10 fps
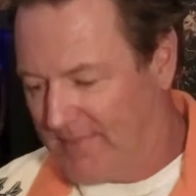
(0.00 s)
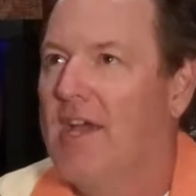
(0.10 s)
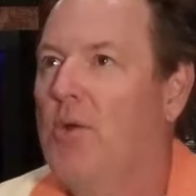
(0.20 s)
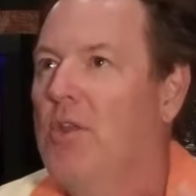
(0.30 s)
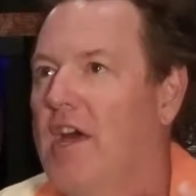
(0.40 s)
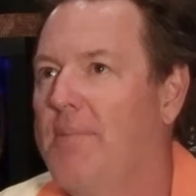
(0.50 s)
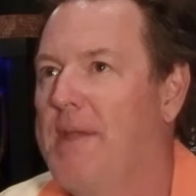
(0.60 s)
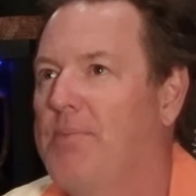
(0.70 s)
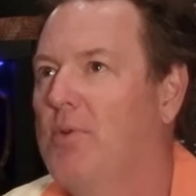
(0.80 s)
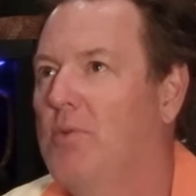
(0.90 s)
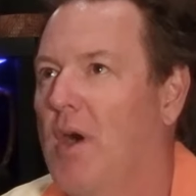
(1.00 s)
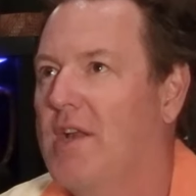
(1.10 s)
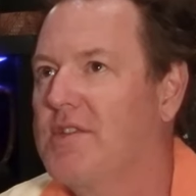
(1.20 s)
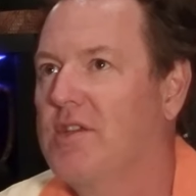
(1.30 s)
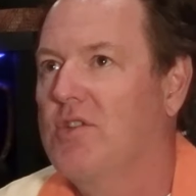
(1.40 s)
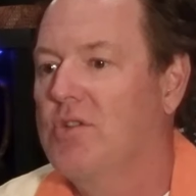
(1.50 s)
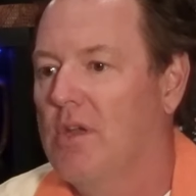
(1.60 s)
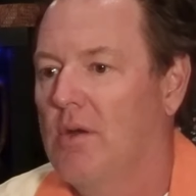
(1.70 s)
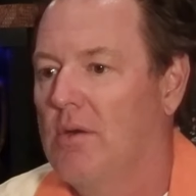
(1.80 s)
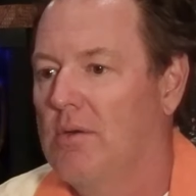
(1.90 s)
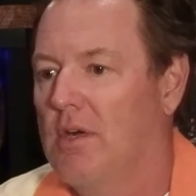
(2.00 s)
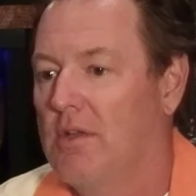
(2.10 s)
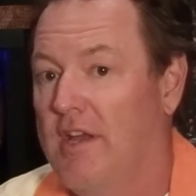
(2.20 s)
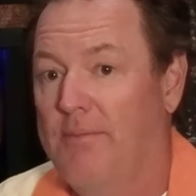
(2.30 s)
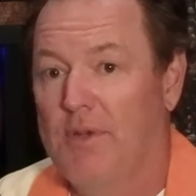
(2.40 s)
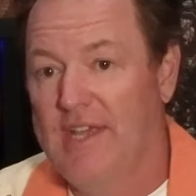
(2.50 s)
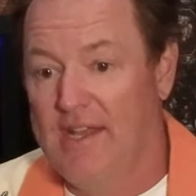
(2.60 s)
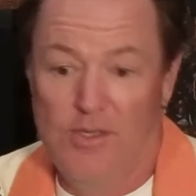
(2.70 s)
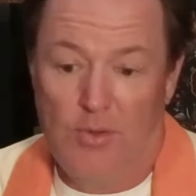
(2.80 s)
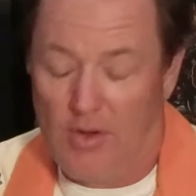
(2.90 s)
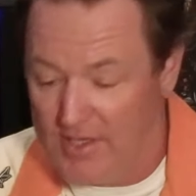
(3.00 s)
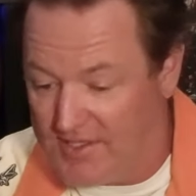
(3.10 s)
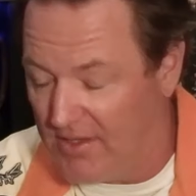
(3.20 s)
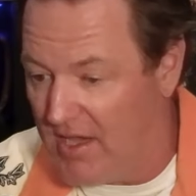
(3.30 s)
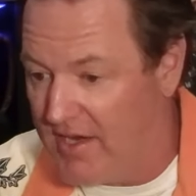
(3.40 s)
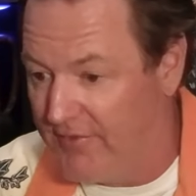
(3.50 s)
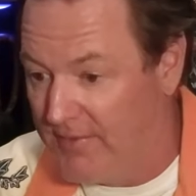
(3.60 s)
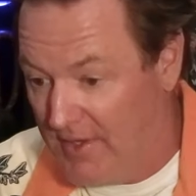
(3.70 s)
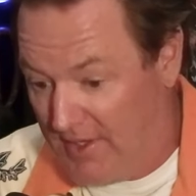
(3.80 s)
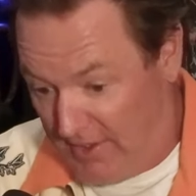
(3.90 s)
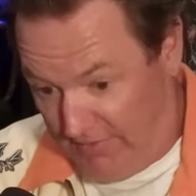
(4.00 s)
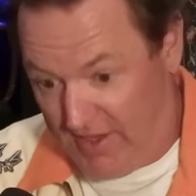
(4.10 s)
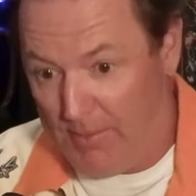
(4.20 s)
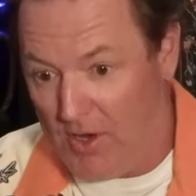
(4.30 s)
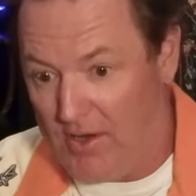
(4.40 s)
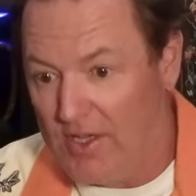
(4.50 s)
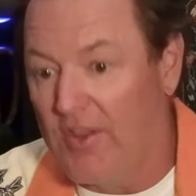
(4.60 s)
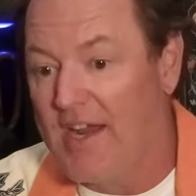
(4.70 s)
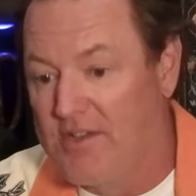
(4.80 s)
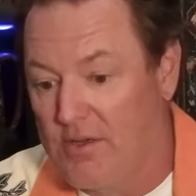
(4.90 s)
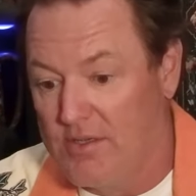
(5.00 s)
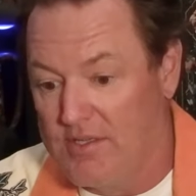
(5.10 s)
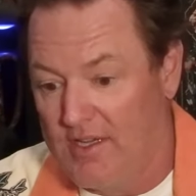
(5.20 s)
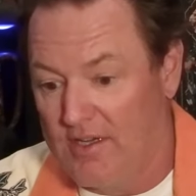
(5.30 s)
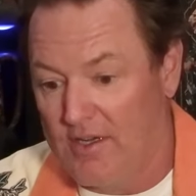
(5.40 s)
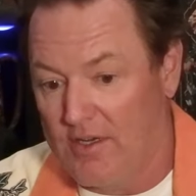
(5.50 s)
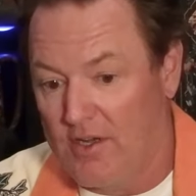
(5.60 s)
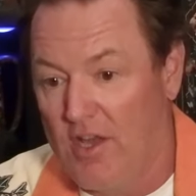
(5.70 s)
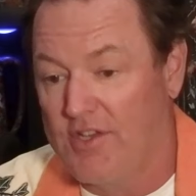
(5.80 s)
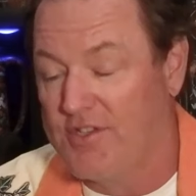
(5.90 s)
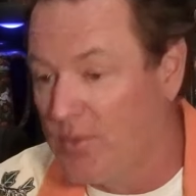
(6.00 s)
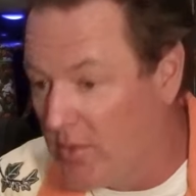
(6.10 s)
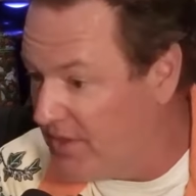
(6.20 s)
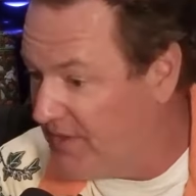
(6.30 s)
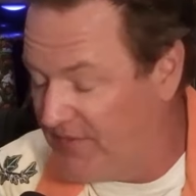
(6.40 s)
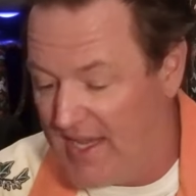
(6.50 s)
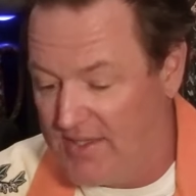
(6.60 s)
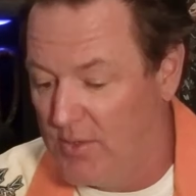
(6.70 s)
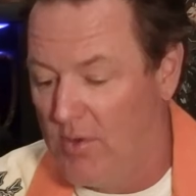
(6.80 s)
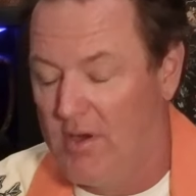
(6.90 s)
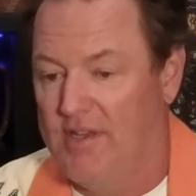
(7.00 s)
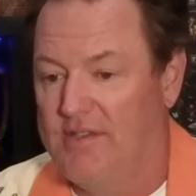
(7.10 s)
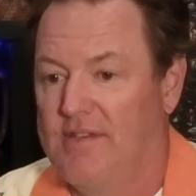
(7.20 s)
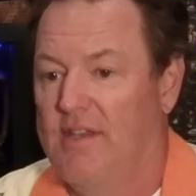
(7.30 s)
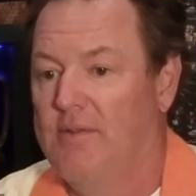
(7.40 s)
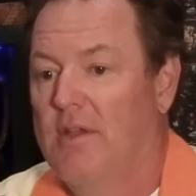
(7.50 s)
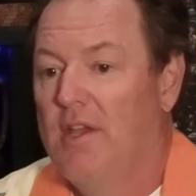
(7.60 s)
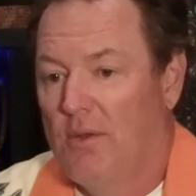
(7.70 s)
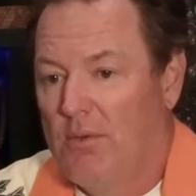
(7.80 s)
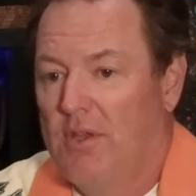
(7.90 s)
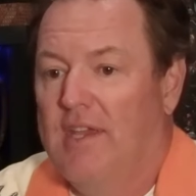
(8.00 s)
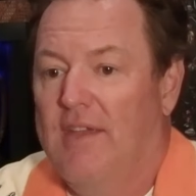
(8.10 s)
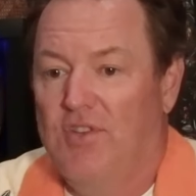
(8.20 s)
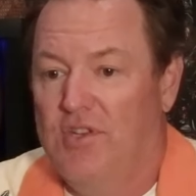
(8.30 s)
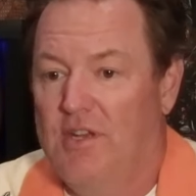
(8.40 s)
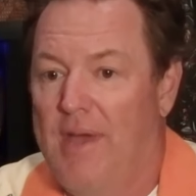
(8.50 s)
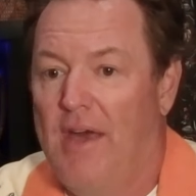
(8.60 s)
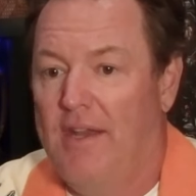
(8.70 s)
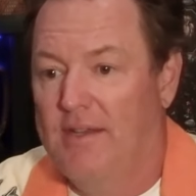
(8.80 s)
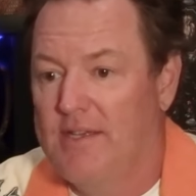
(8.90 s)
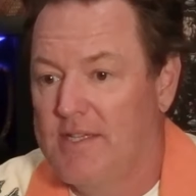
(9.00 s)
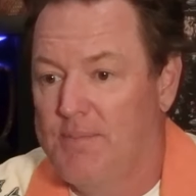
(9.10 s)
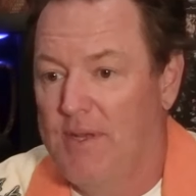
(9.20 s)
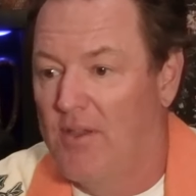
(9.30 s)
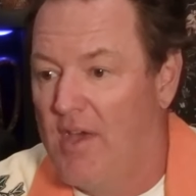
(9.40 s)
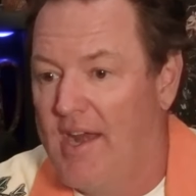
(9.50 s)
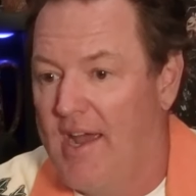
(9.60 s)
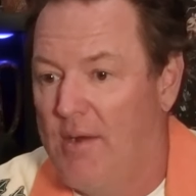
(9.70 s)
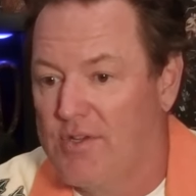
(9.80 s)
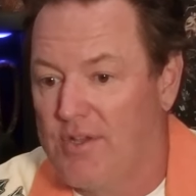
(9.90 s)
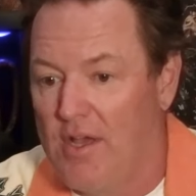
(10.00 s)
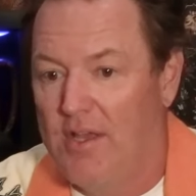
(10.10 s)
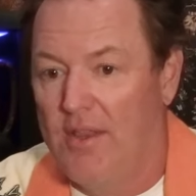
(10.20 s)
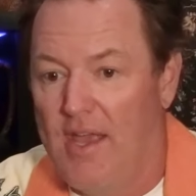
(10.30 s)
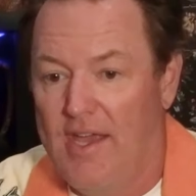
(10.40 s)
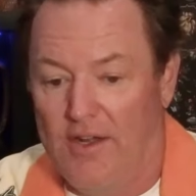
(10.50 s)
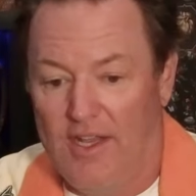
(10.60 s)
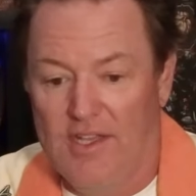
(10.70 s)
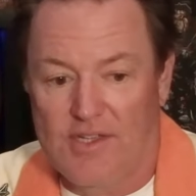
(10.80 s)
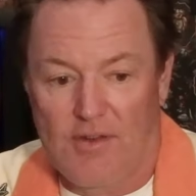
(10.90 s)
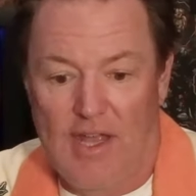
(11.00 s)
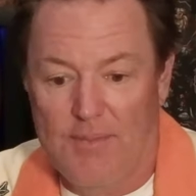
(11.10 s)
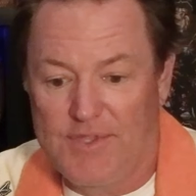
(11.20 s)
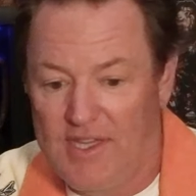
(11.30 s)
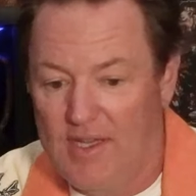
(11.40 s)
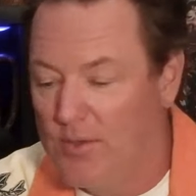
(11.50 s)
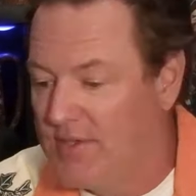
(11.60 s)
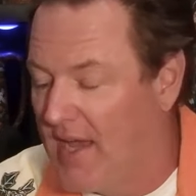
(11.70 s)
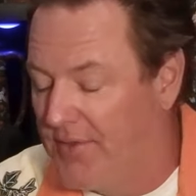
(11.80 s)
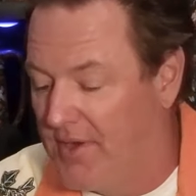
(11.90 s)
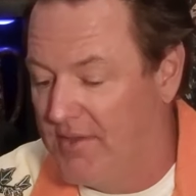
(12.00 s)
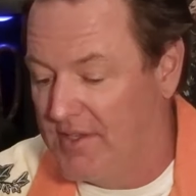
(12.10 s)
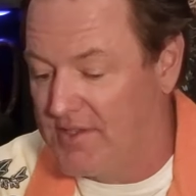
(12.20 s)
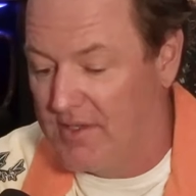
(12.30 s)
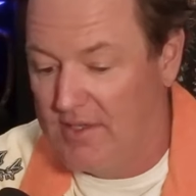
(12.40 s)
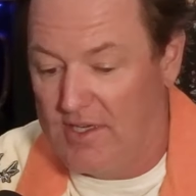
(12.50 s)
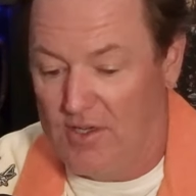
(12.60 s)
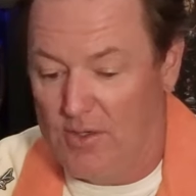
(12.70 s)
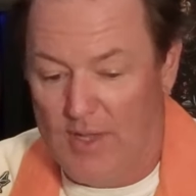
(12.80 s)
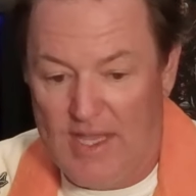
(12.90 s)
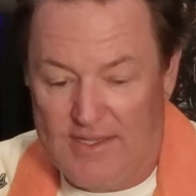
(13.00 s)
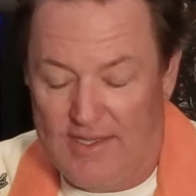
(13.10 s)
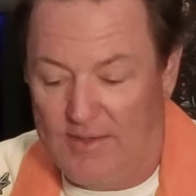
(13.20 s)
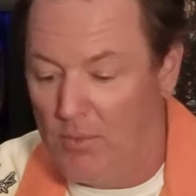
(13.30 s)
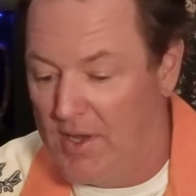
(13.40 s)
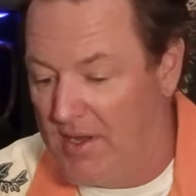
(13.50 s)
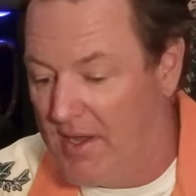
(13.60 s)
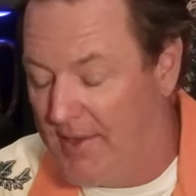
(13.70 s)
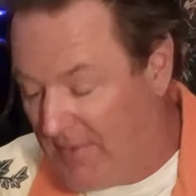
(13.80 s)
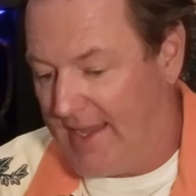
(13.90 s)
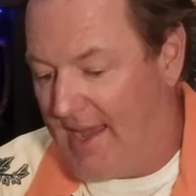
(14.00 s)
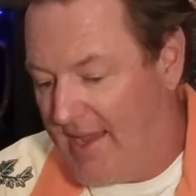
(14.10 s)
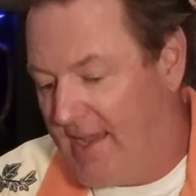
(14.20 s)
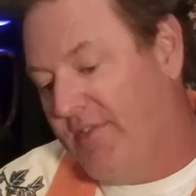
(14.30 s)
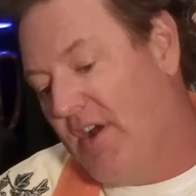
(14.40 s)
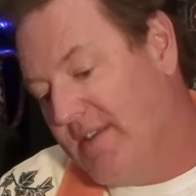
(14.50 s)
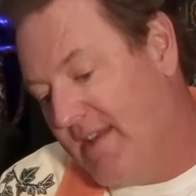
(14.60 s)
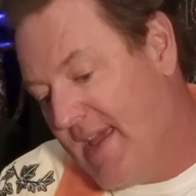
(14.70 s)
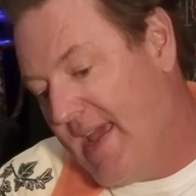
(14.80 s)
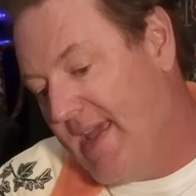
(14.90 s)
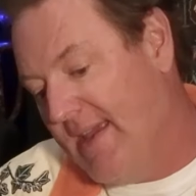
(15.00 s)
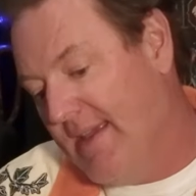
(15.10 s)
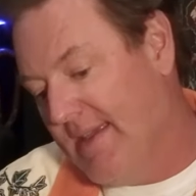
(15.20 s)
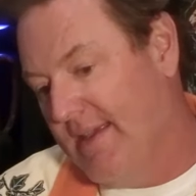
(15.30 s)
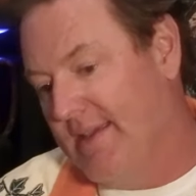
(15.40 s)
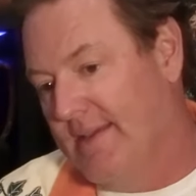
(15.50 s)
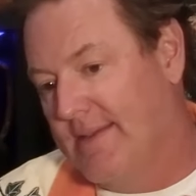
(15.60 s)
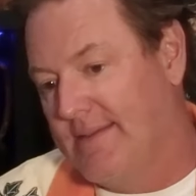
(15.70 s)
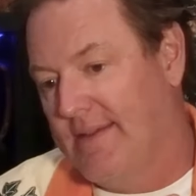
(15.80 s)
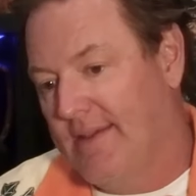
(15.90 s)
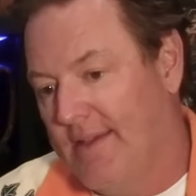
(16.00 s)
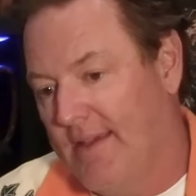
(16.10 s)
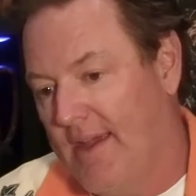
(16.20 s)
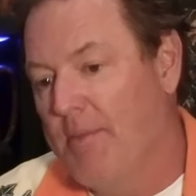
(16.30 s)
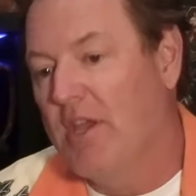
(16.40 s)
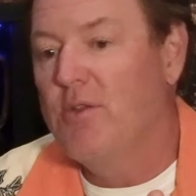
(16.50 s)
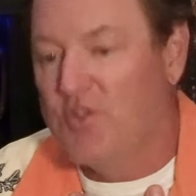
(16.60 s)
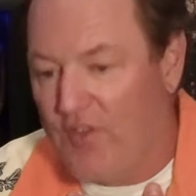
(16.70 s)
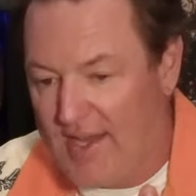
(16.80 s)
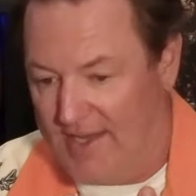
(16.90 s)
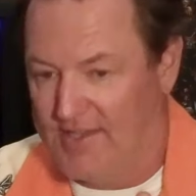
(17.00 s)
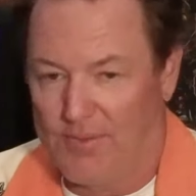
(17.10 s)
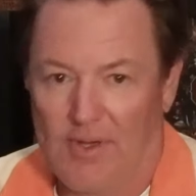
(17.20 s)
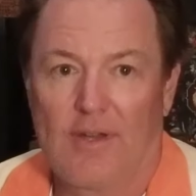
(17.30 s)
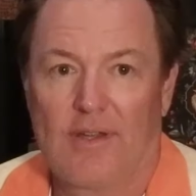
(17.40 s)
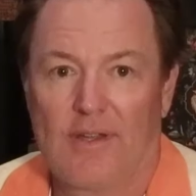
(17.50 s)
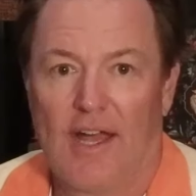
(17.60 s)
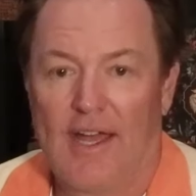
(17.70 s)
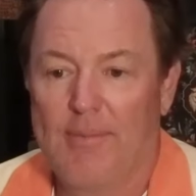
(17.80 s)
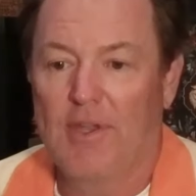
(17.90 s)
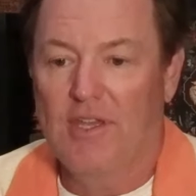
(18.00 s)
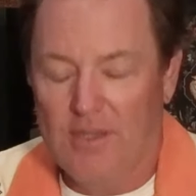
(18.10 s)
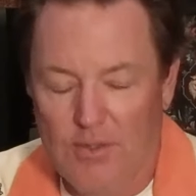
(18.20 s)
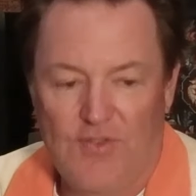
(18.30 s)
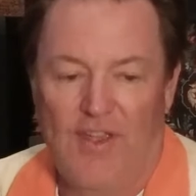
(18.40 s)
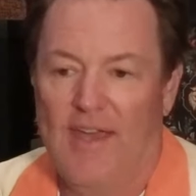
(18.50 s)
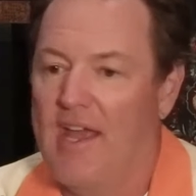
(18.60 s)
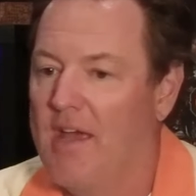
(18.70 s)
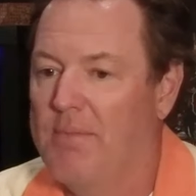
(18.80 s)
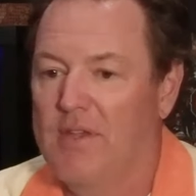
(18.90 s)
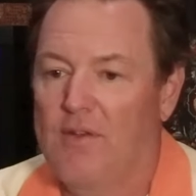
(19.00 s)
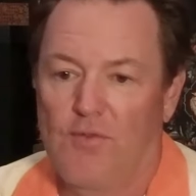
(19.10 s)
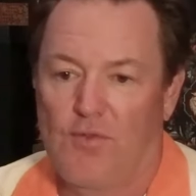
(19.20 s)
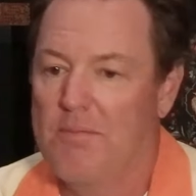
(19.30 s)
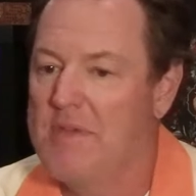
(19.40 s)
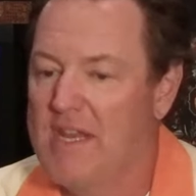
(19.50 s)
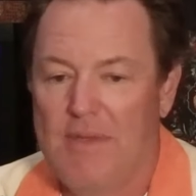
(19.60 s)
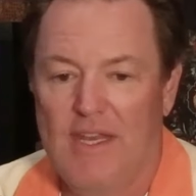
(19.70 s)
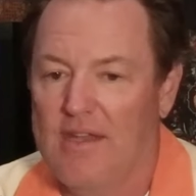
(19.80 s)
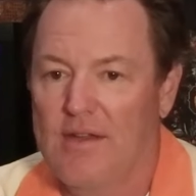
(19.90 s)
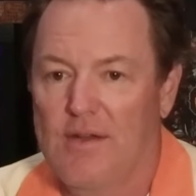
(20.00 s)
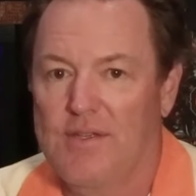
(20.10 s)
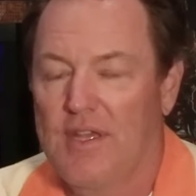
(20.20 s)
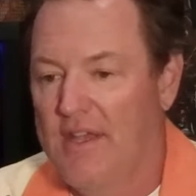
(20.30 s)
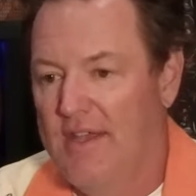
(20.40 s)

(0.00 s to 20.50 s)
I know a lot of people who watch this show, a lot of them are tattoo artists, a lot of them are collectors and are connoisseurs of tattoo artists that really give a shit about it and spend a lot of hours online on Instagram seeing who's out there that's good and who isn't and whatnot. The guy I have on today is I'm a huge fan of his work. I am a huge fan, have been for many, many years.